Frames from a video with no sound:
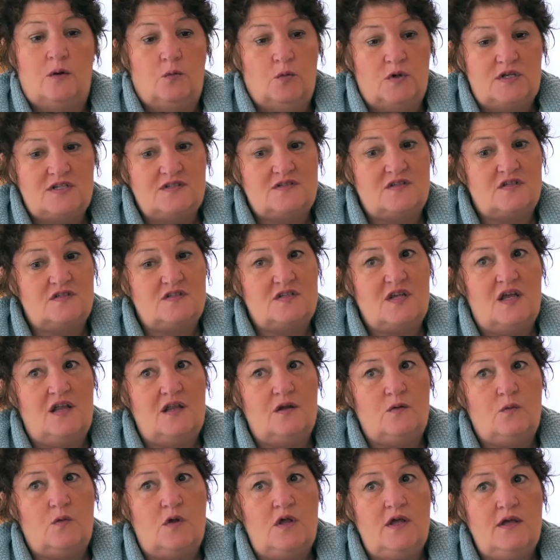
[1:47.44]
And what does a
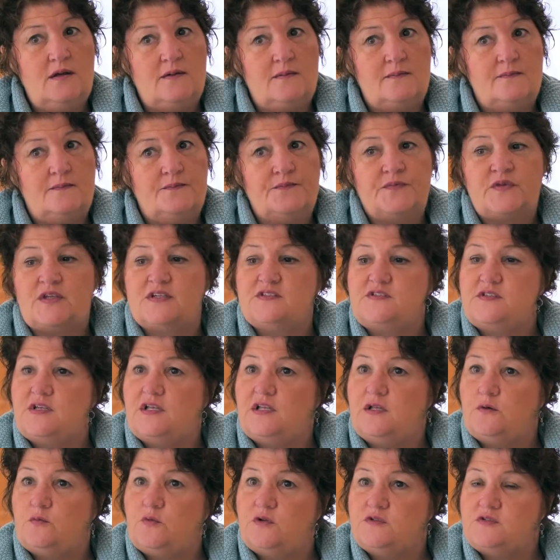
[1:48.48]
seller want? A
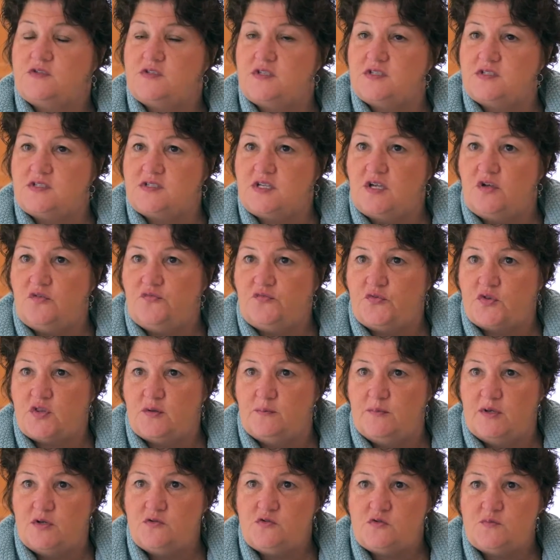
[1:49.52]
seller wants to sell for the
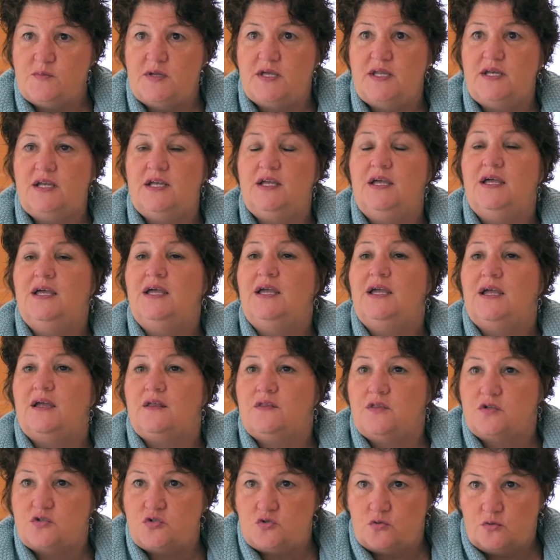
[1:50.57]
most money
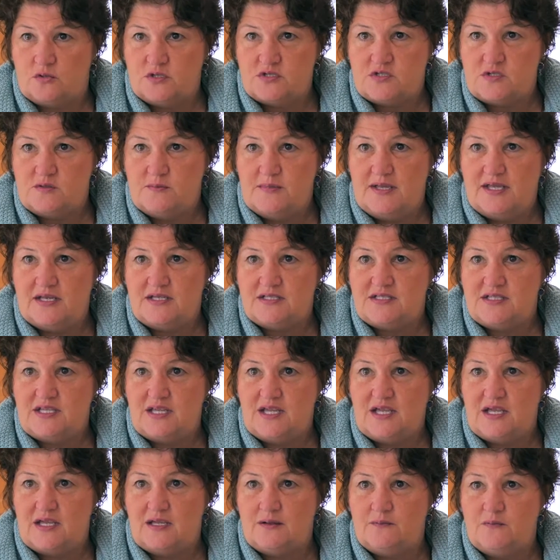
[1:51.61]
in the shortest amount of
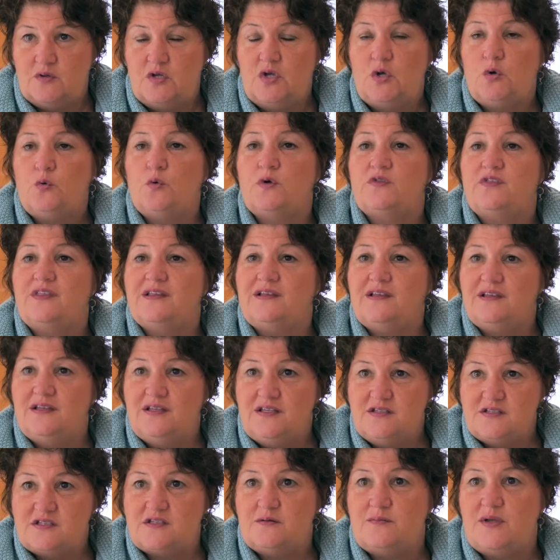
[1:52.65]
time with the
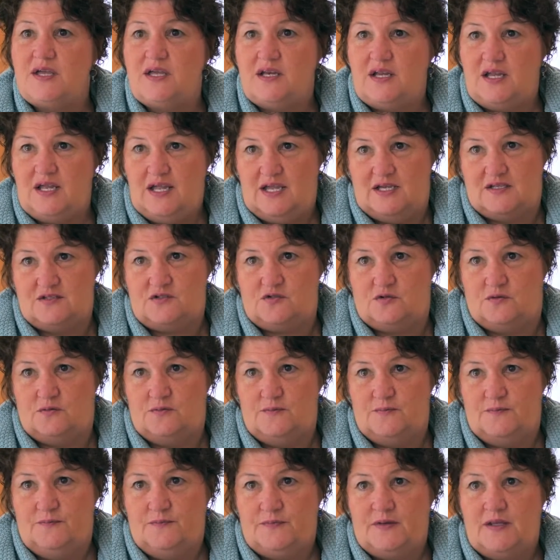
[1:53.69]
least amount of
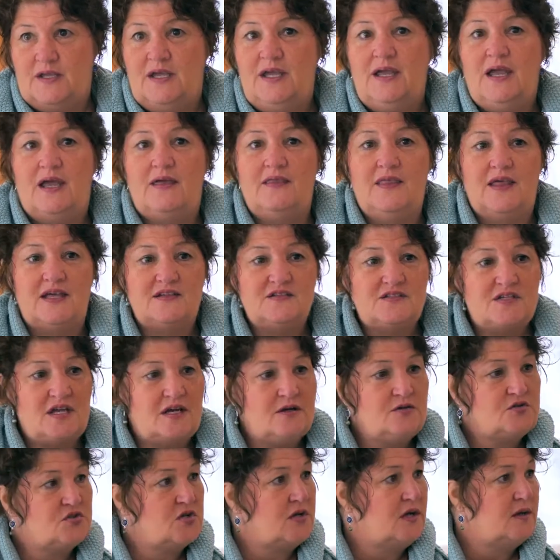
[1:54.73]
hassle. And that's
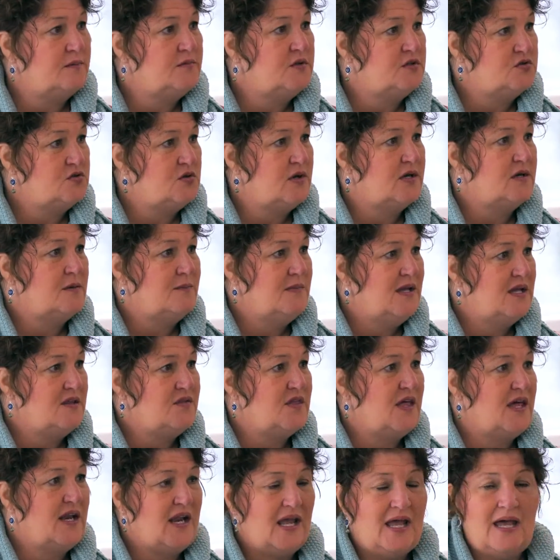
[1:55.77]
our job to try to make
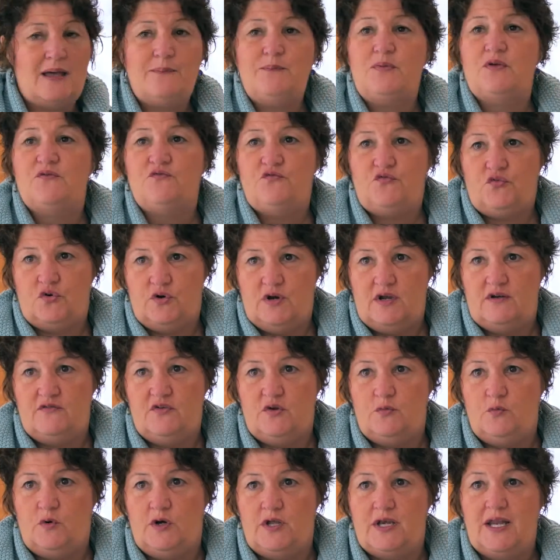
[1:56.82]
that happen for
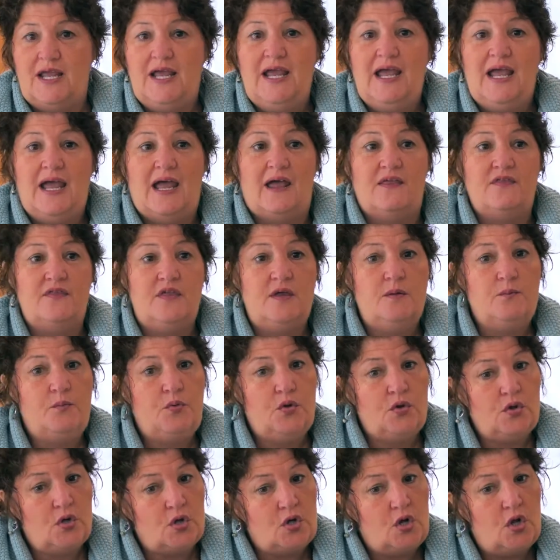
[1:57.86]
everyone. And then
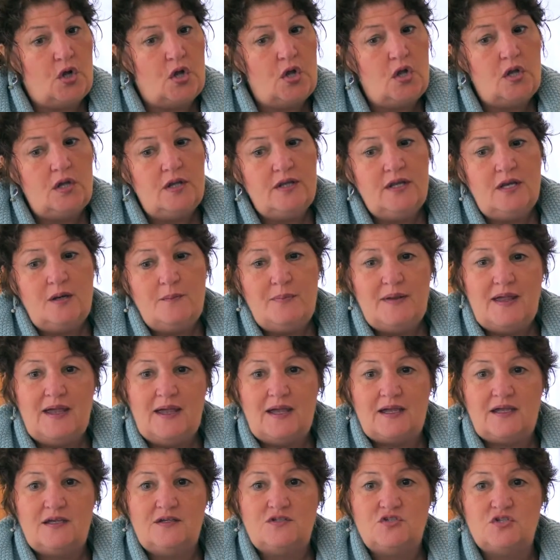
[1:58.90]
put it all in a
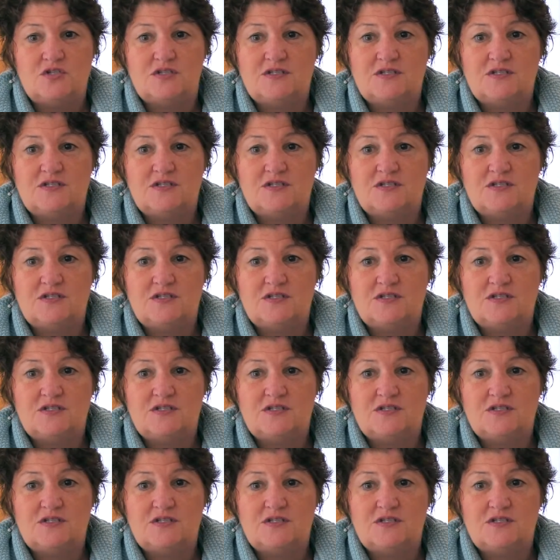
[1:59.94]
package